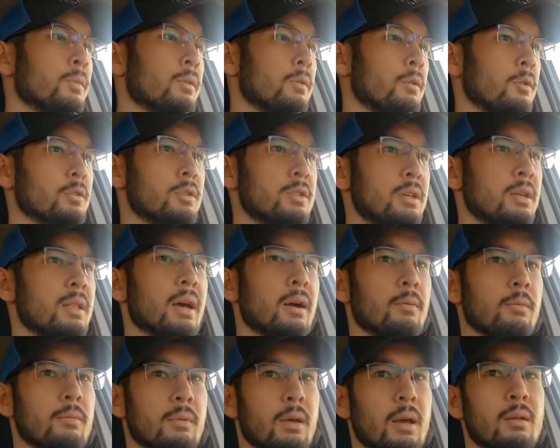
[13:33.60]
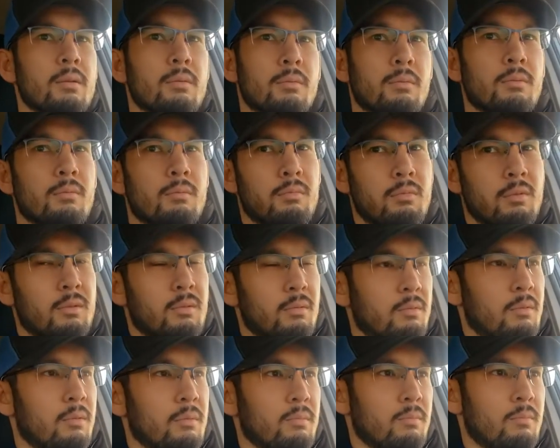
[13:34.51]
You'll see that
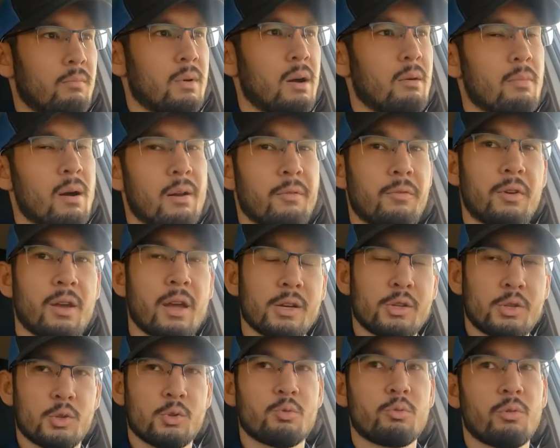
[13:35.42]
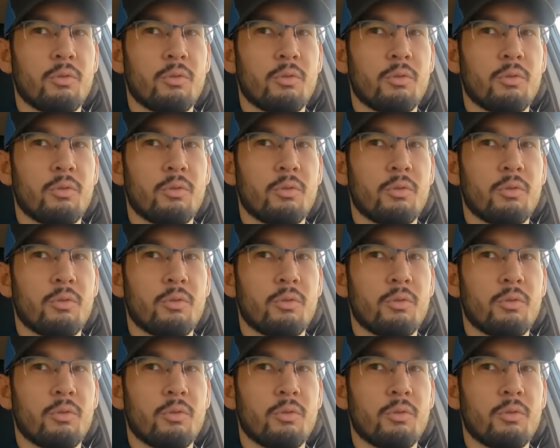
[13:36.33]
my modifications